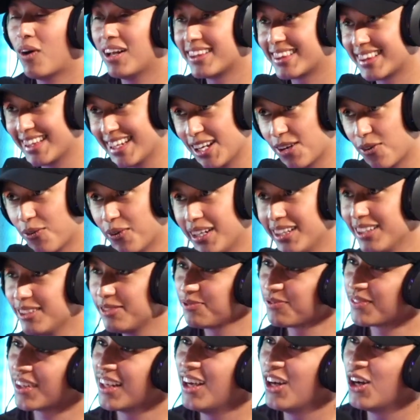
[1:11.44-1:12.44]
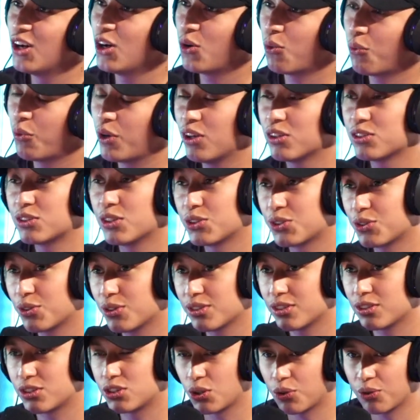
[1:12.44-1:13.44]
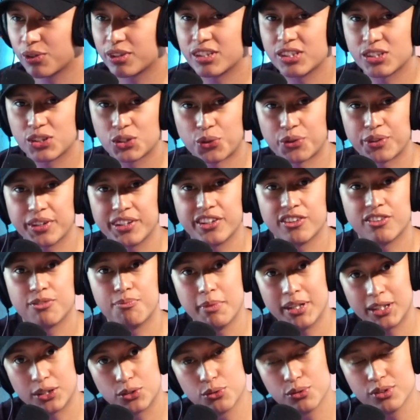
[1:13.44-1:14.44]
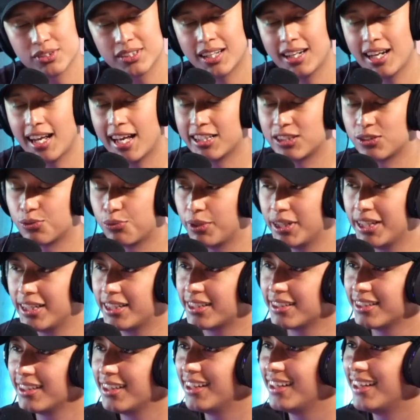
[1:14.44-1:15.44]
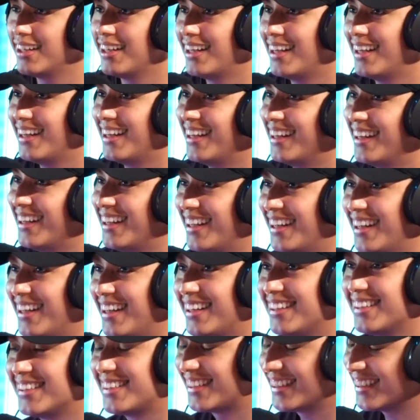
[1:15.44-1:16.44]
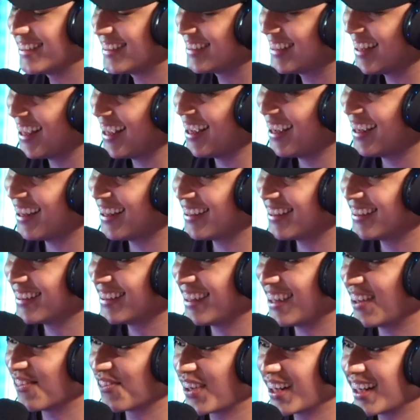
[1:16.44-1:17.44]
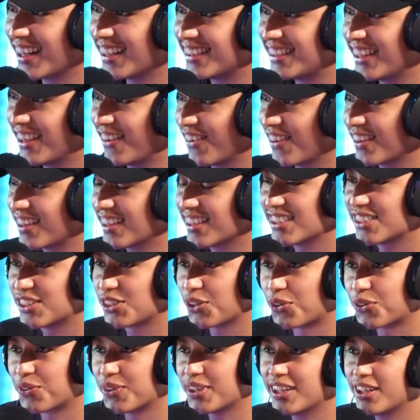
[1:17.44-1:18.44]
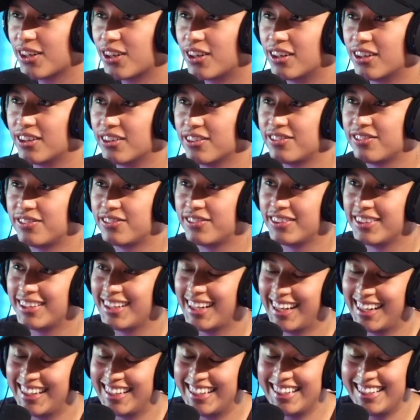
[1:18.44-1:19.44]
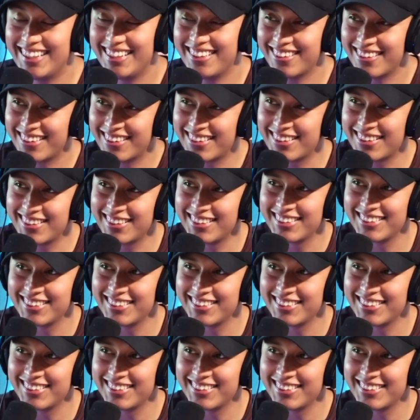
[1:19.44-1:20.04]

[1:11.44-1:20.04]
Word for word: Coatlicue. We also told told the story of Medusa last week. Yes. And today I'm gonna tell the story of Lilith.